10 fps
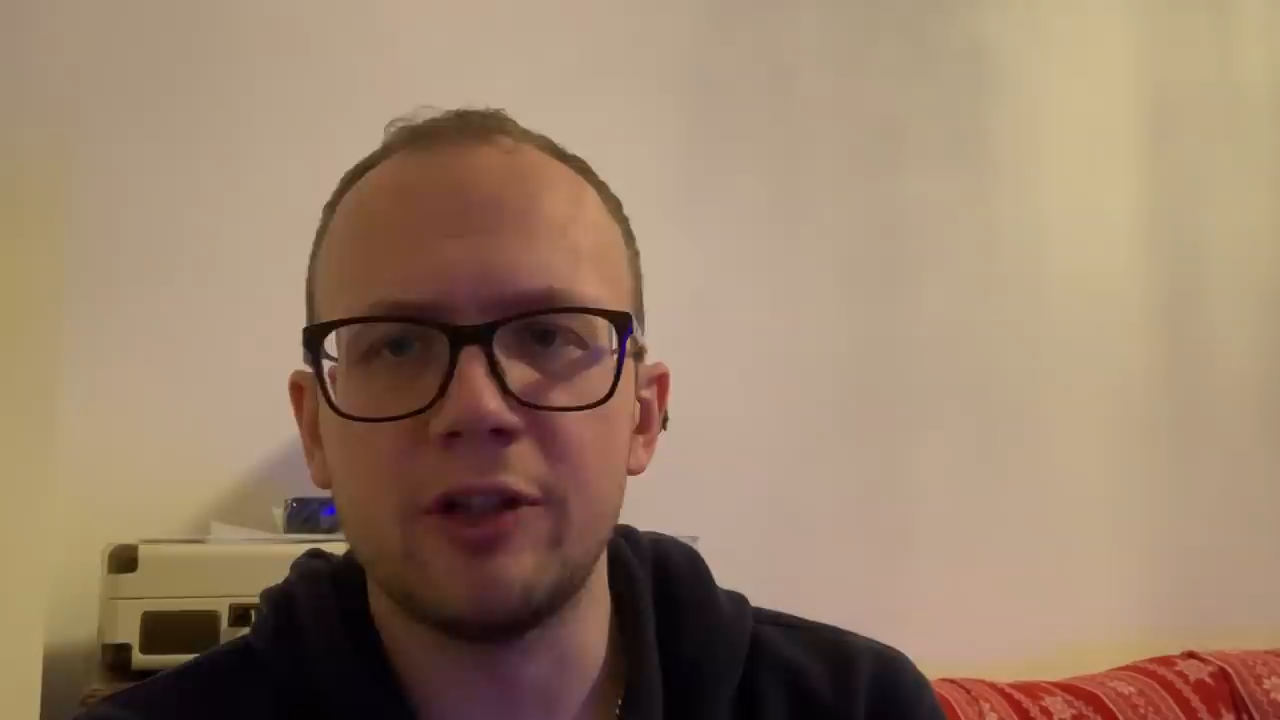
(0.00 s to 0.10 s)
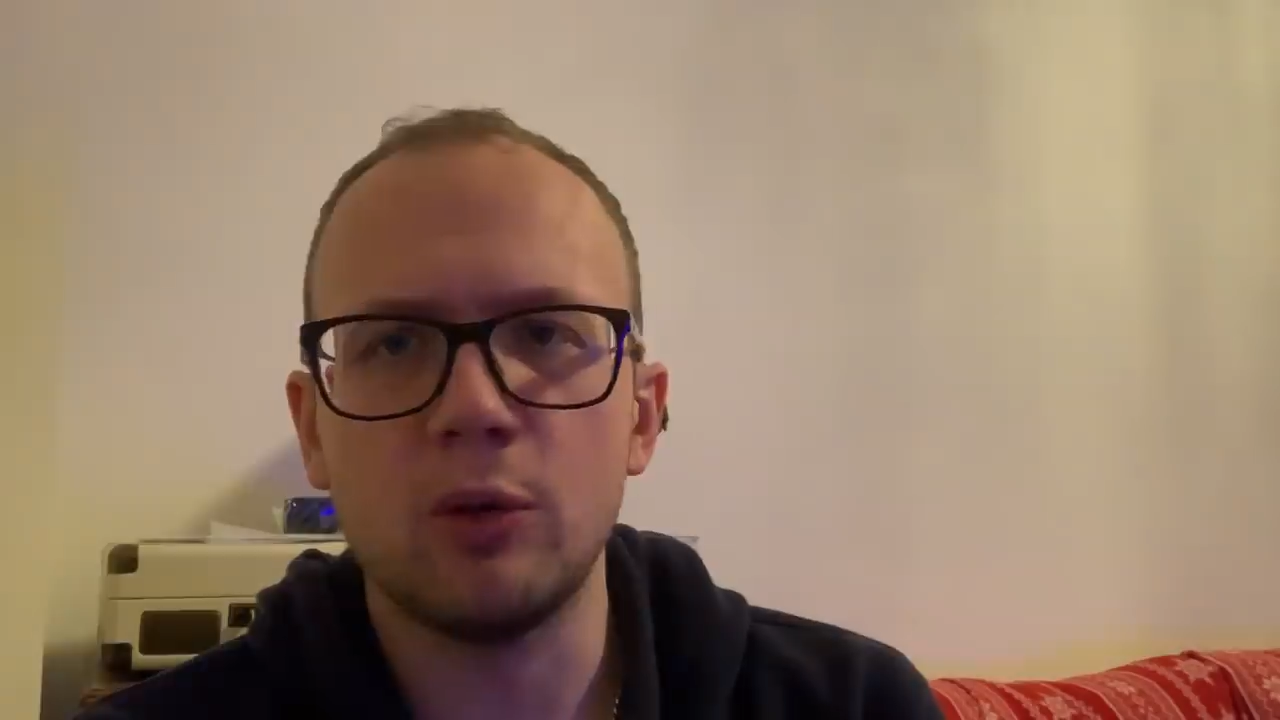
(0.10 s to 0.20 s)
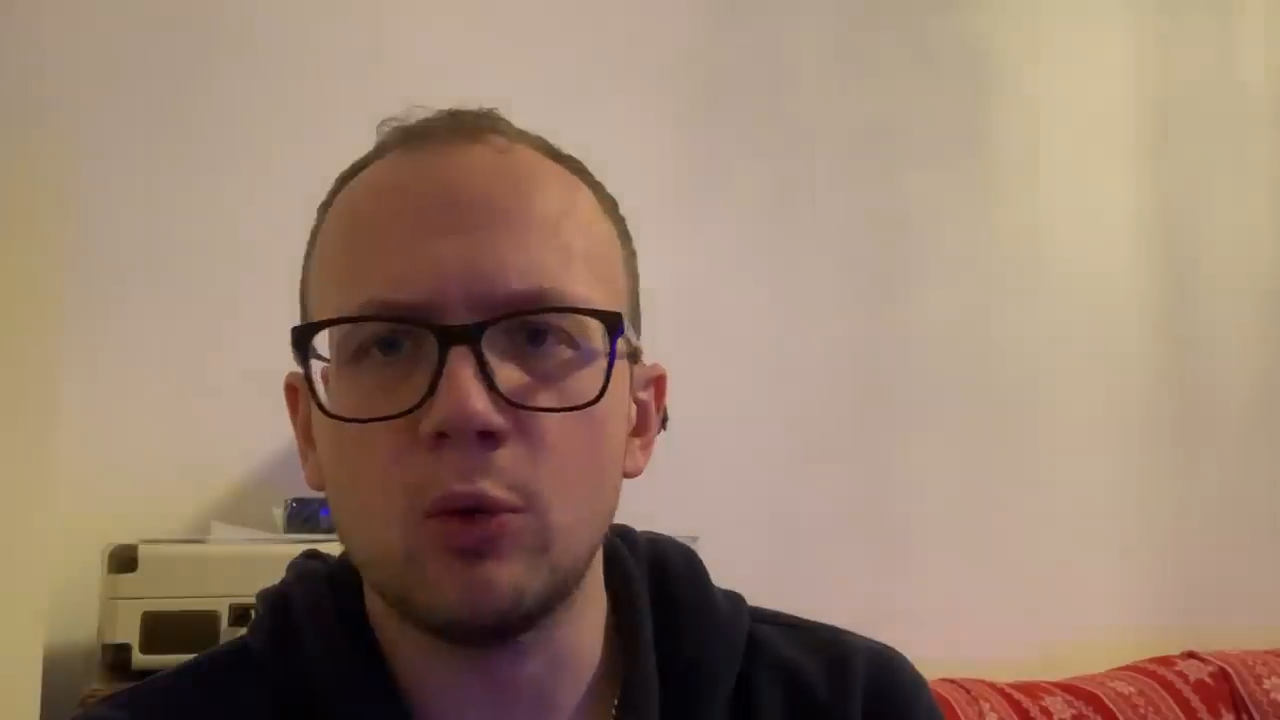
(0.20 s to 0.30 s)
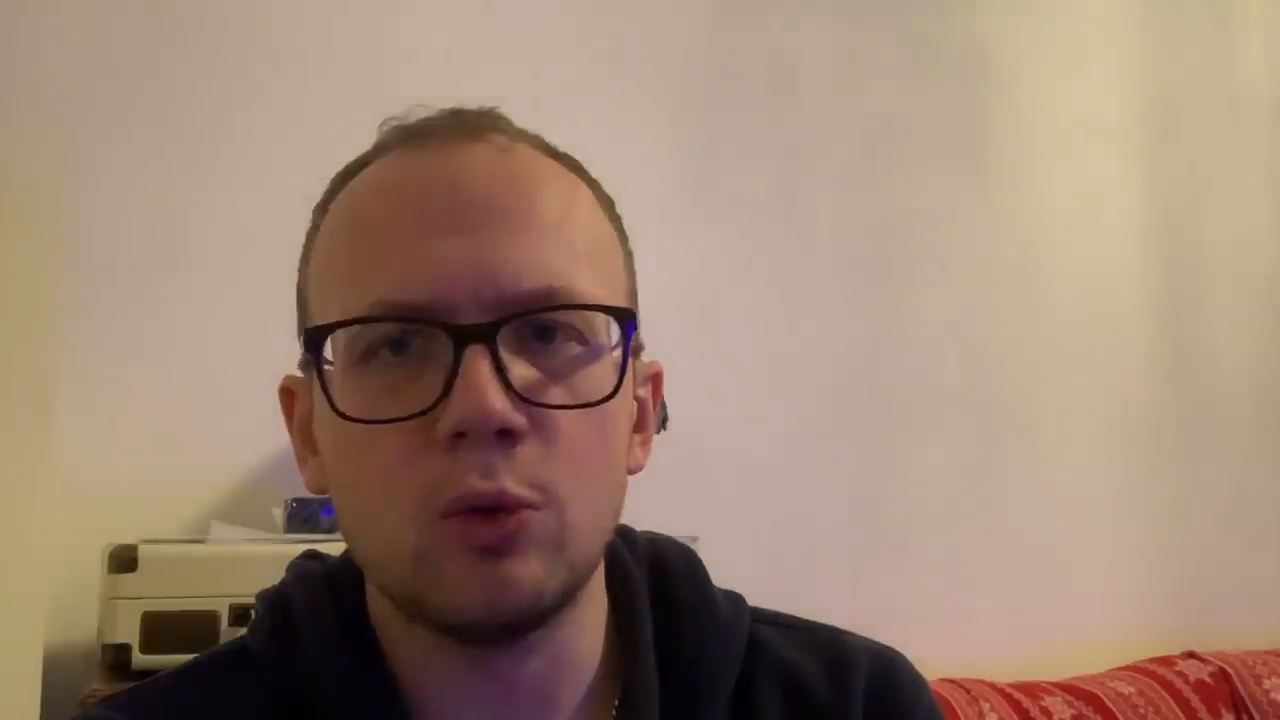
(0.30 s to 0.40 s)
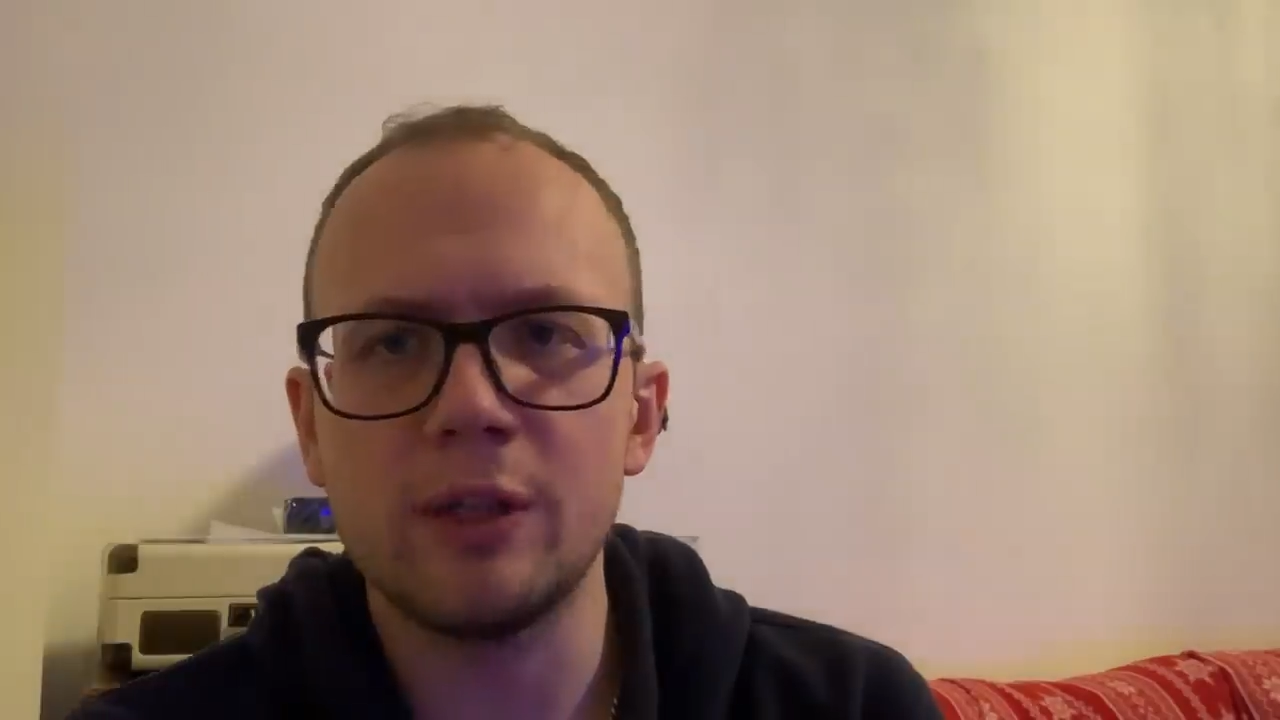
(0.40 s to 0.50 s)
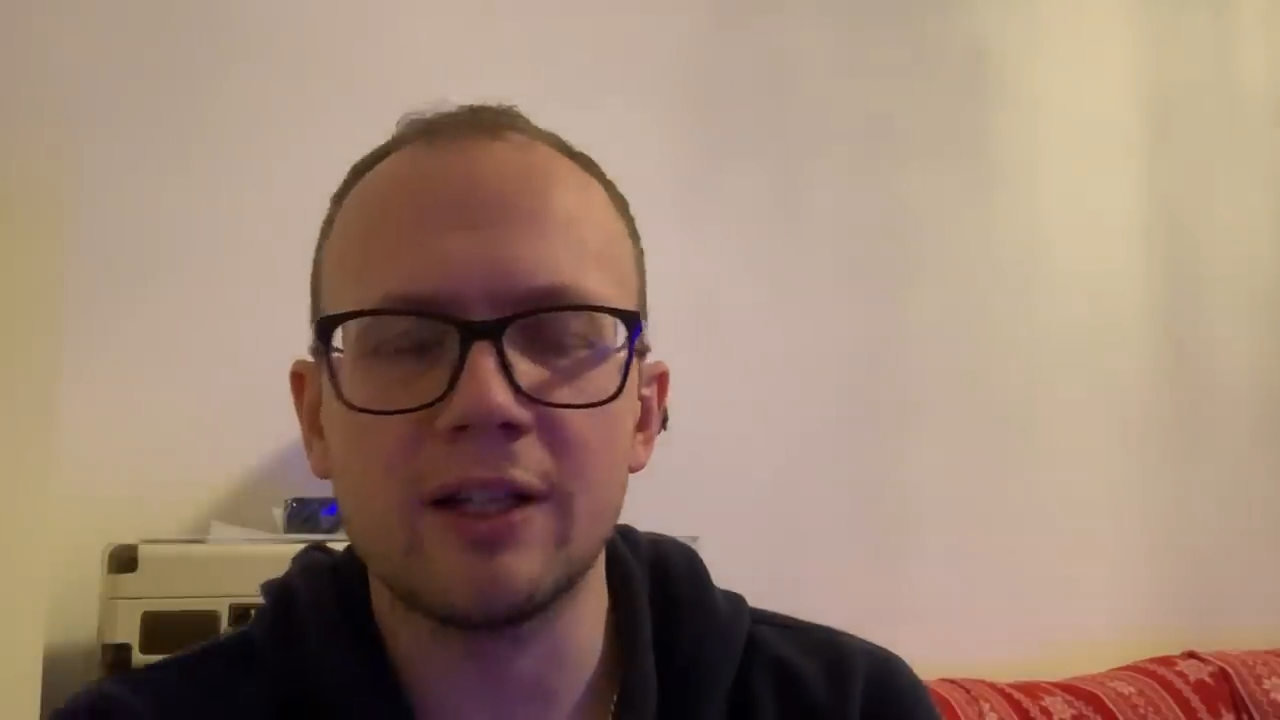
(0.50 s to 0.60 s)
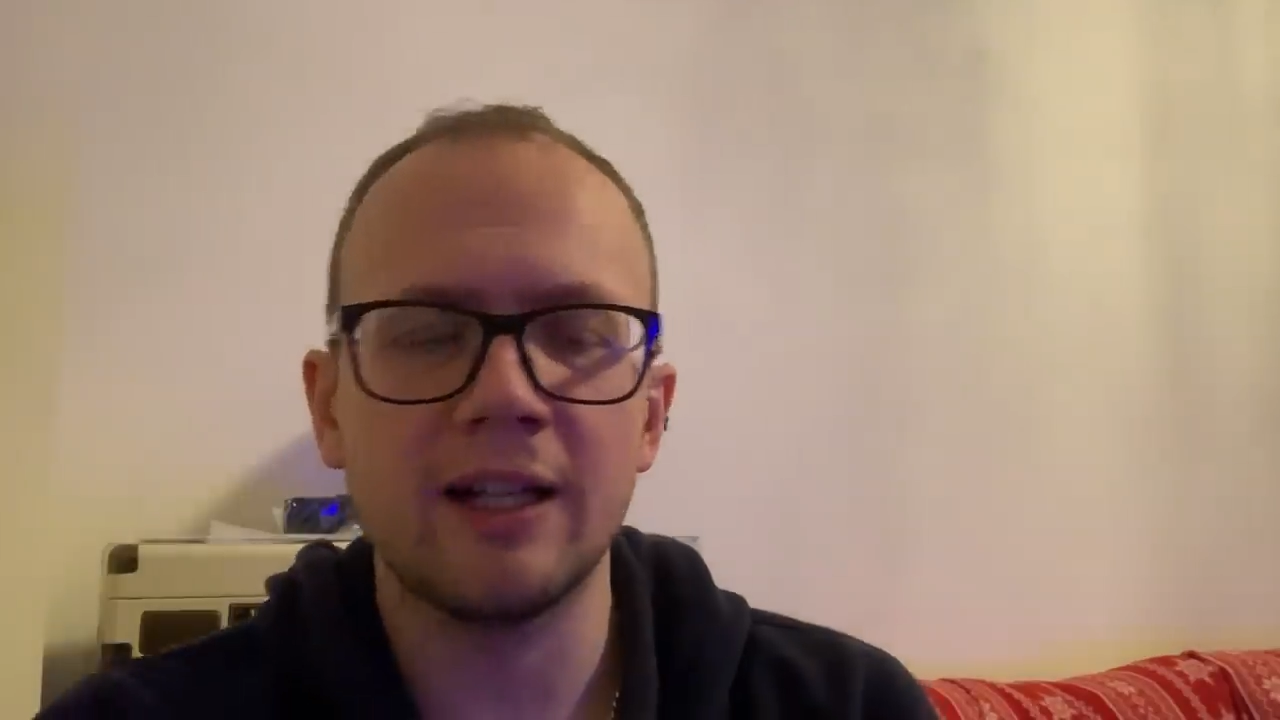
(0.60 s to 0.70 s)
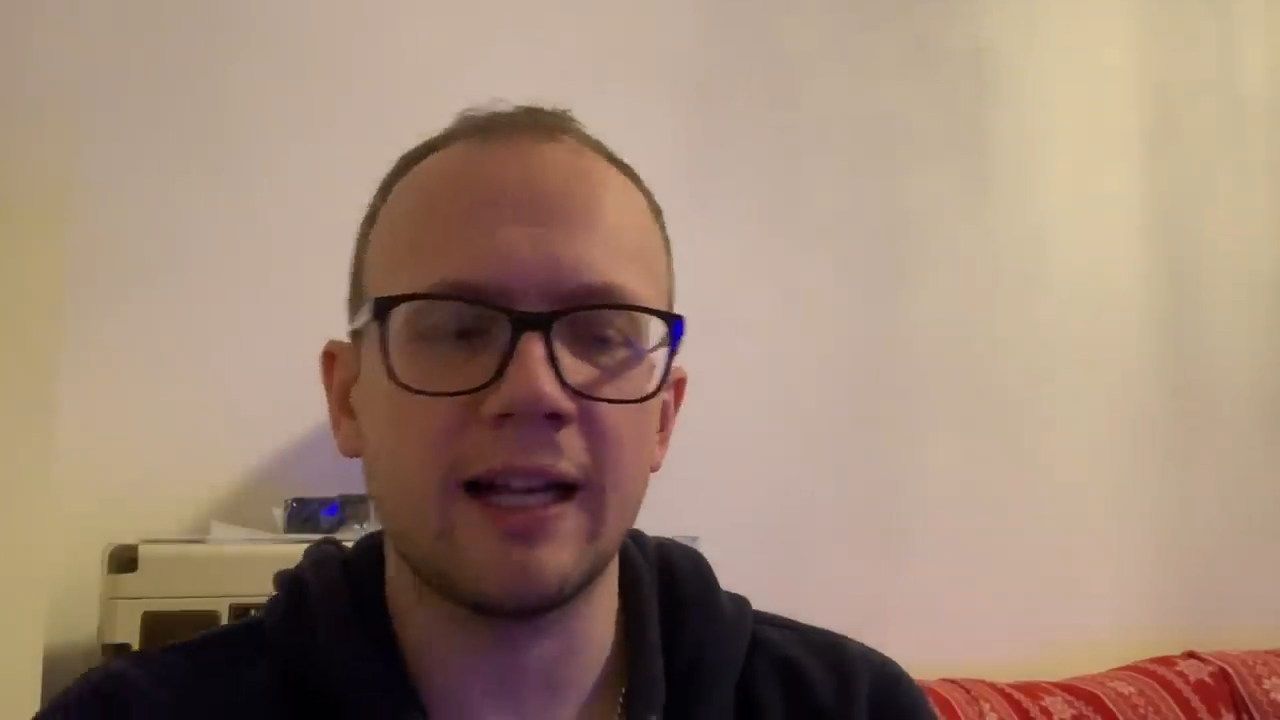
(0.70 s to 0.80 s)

you're always going to